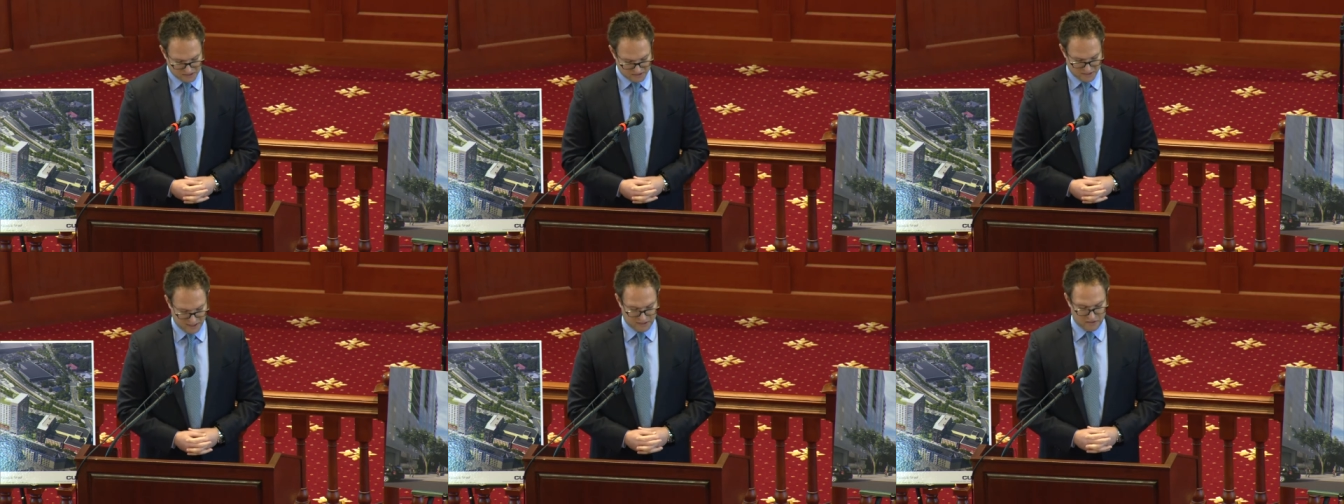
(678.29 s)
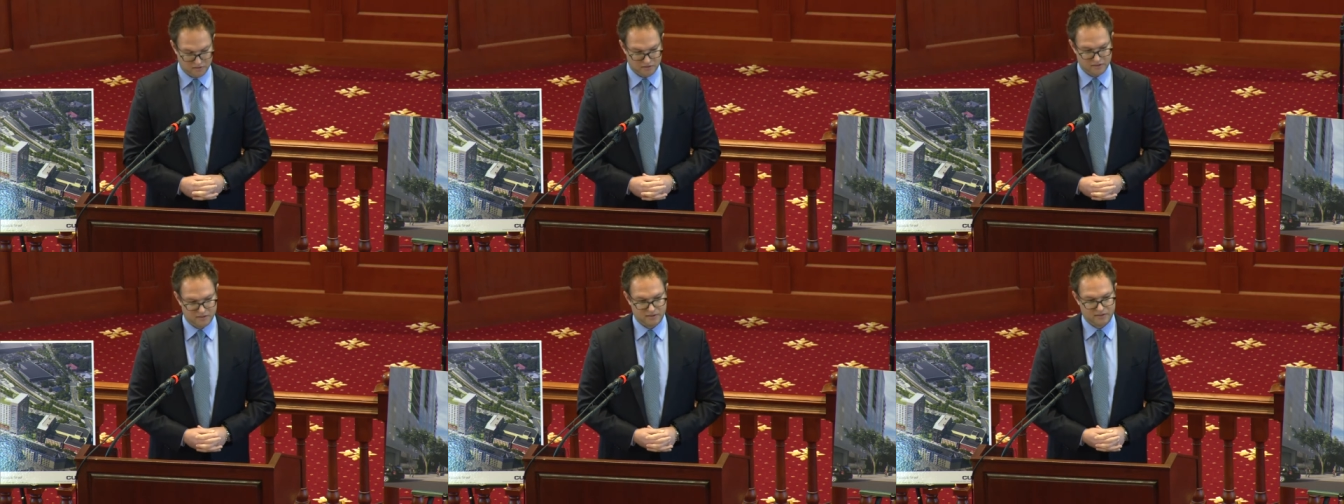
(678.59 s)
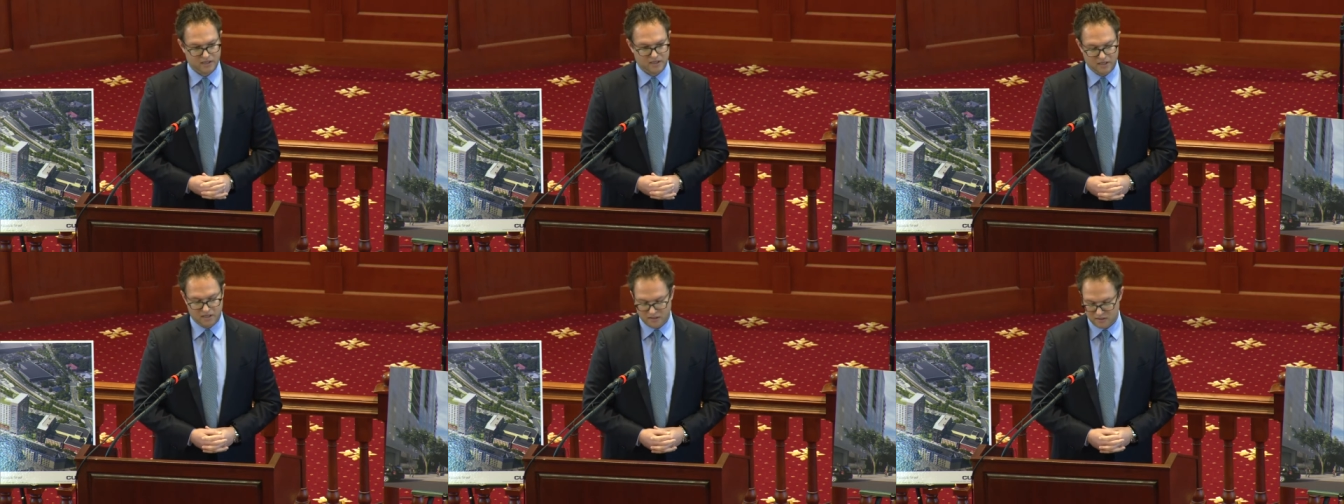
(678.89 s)
Thank you to the
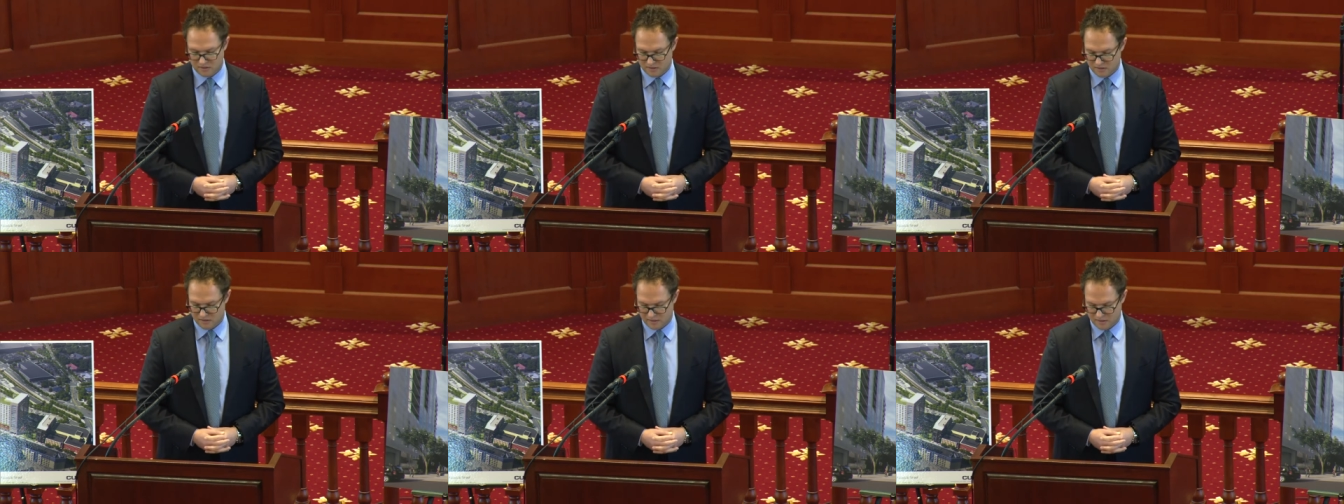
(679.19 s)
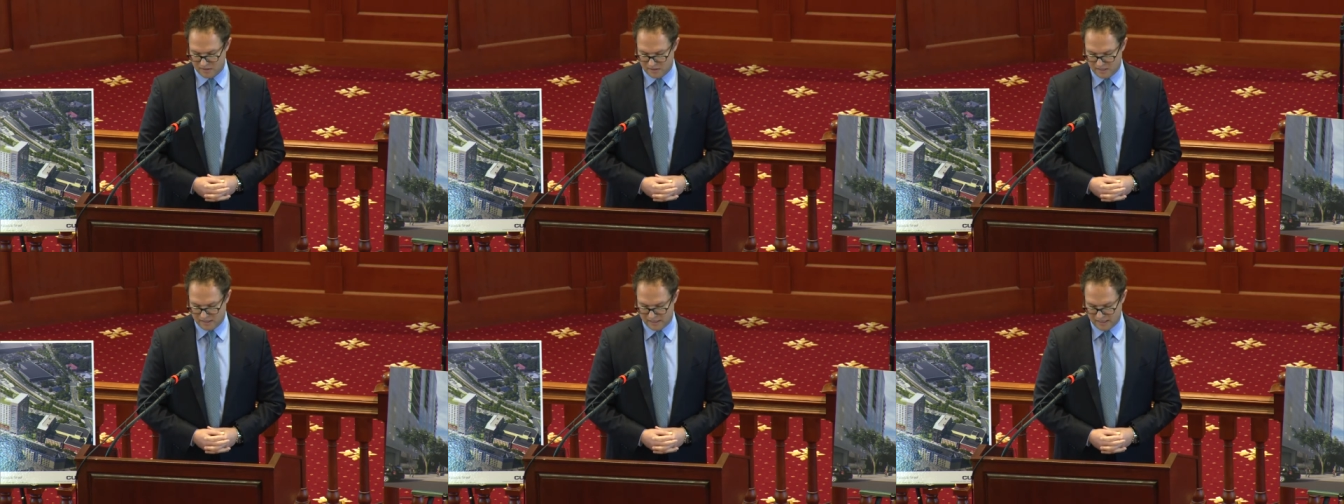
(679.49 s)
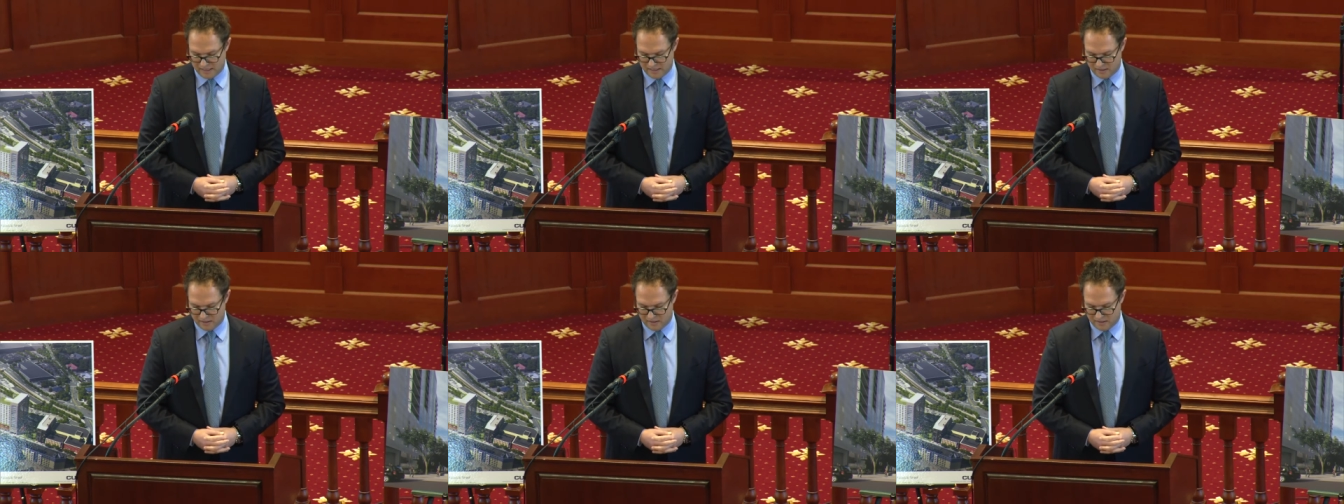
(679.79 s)
city
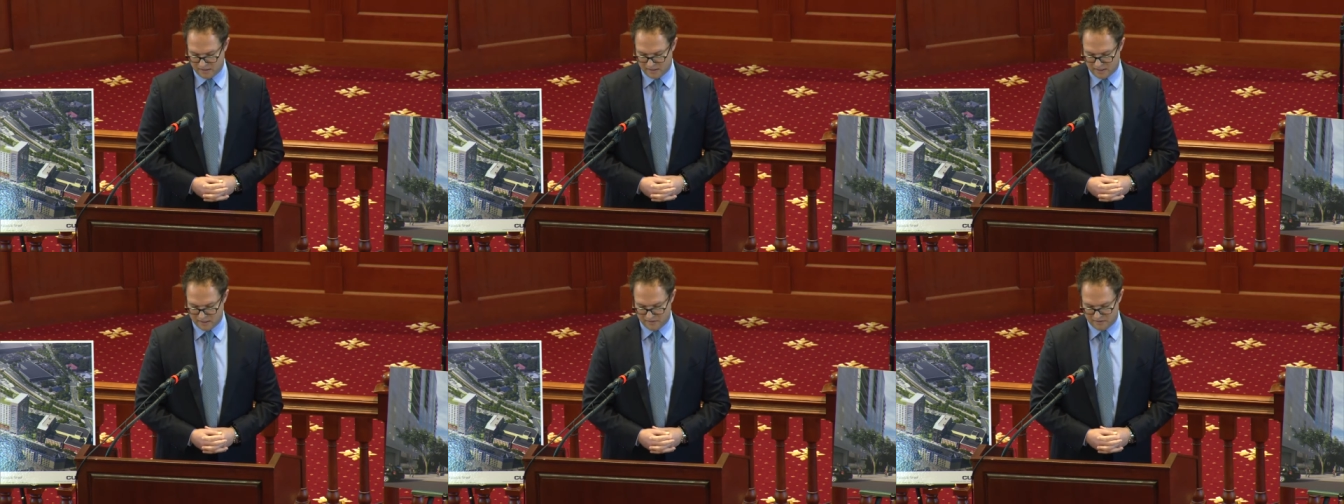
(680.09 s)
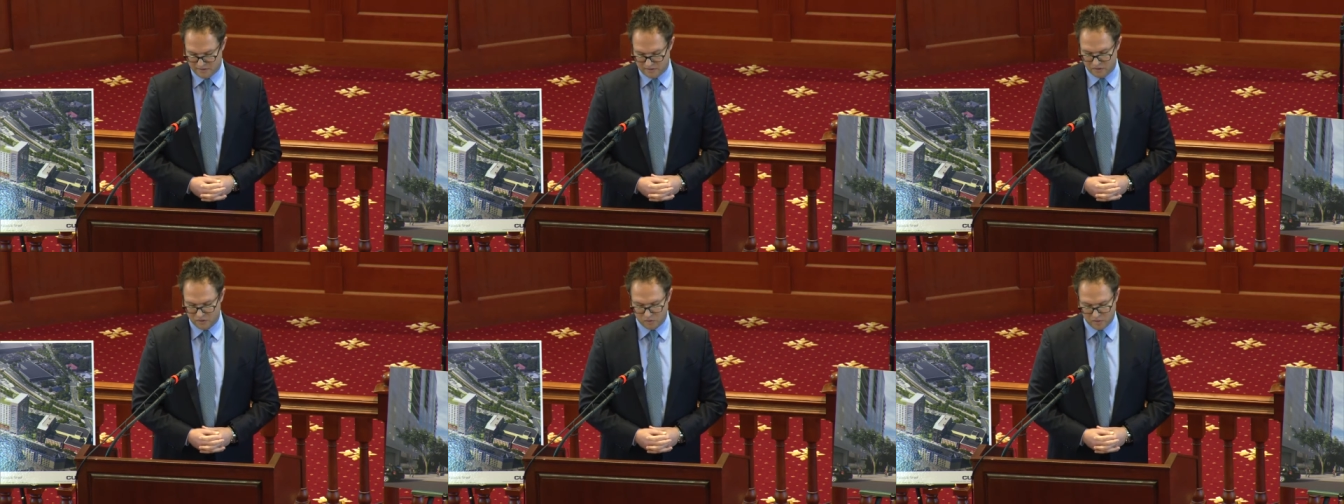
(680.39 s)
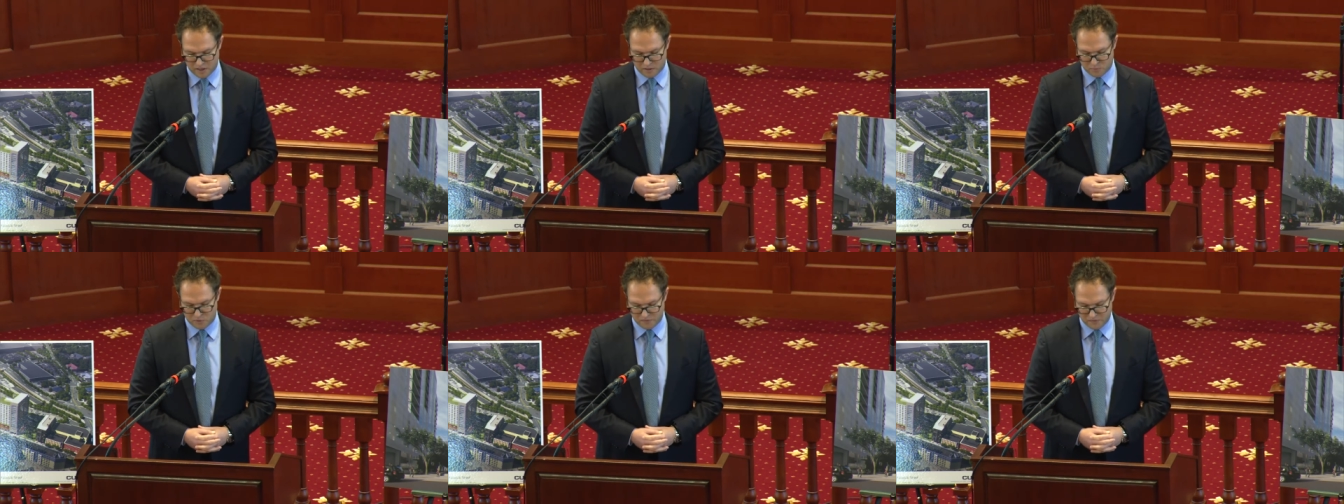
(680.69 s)
uh, and the
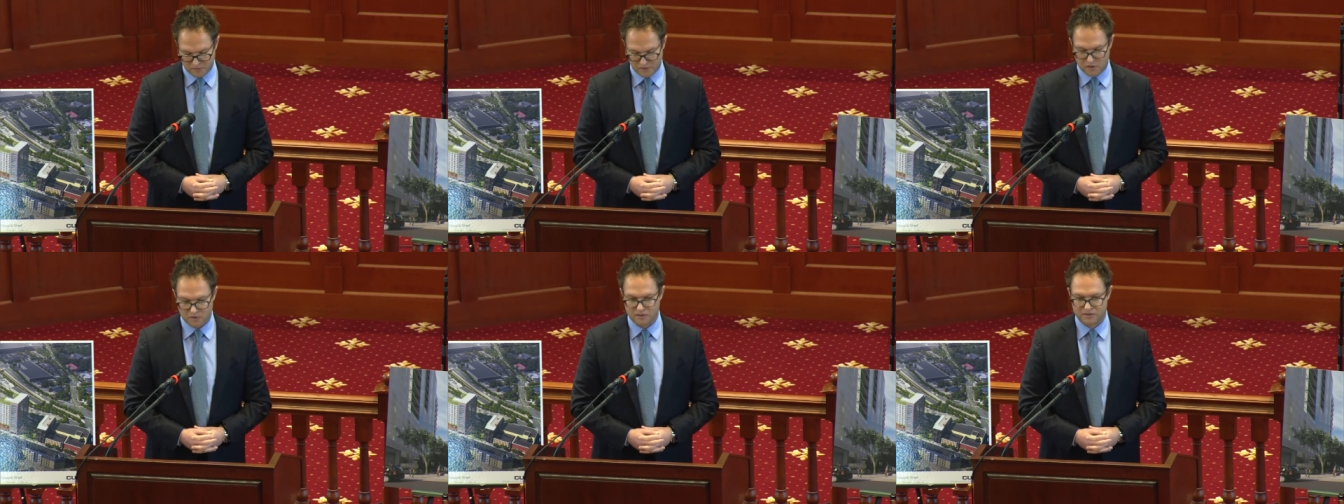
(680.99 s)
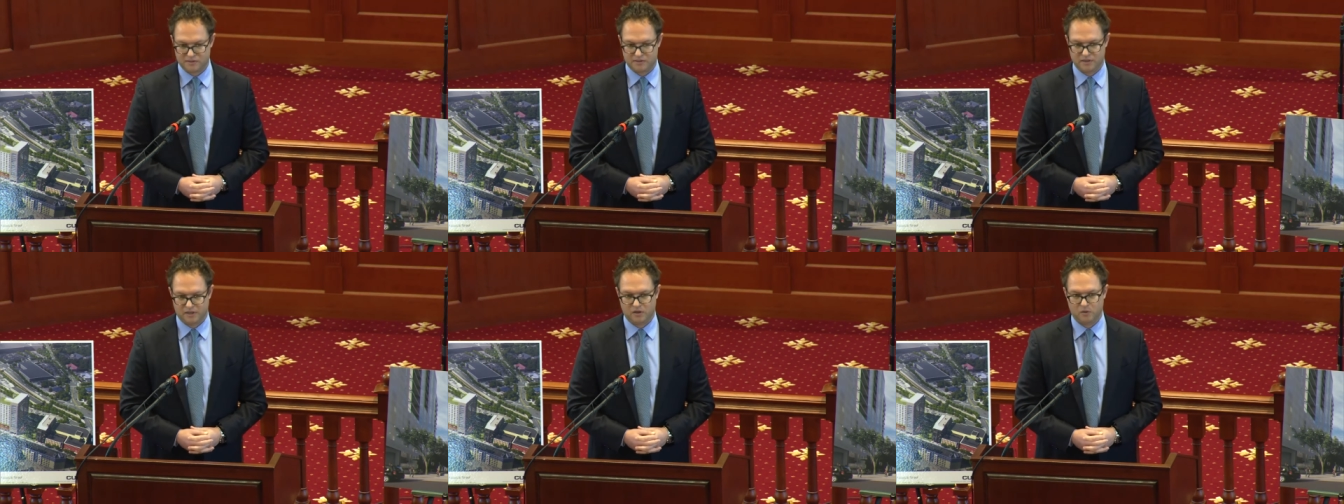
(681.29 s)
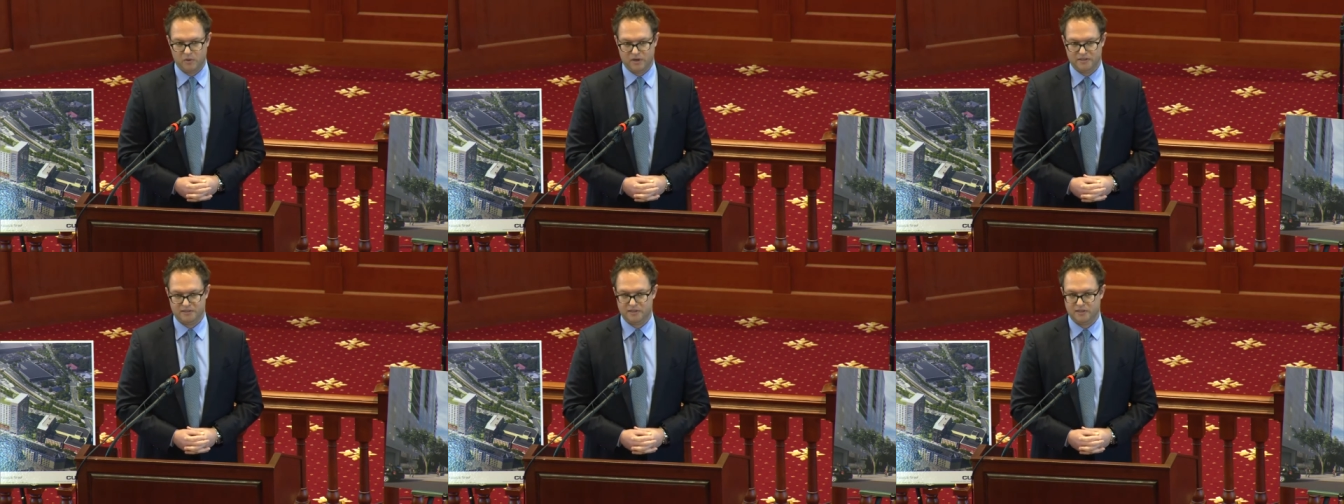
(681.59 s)
incredible folks in
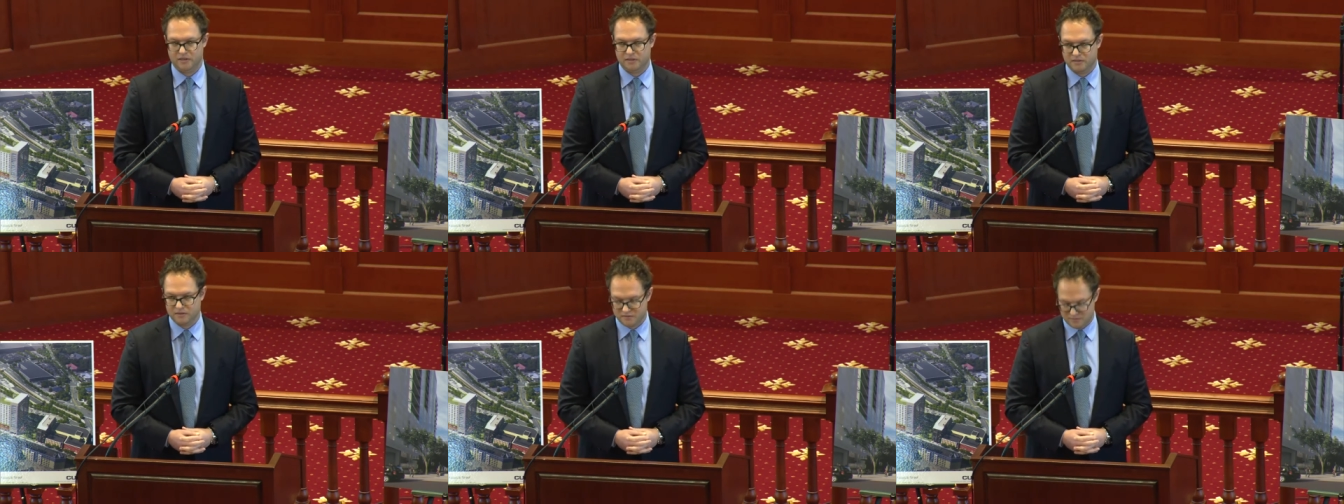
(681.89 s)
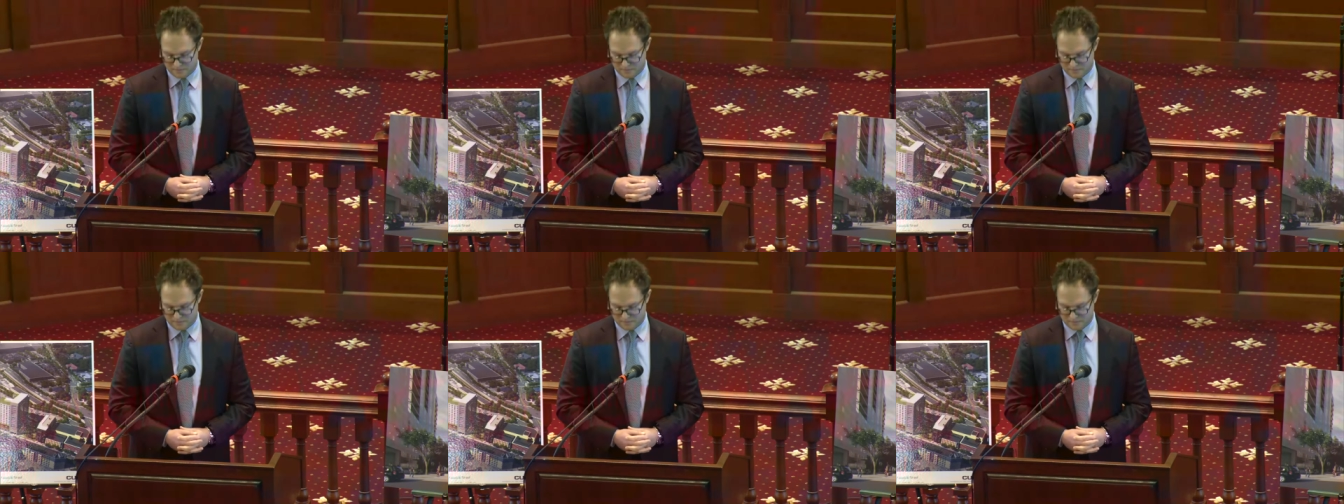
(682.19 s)
Quincy.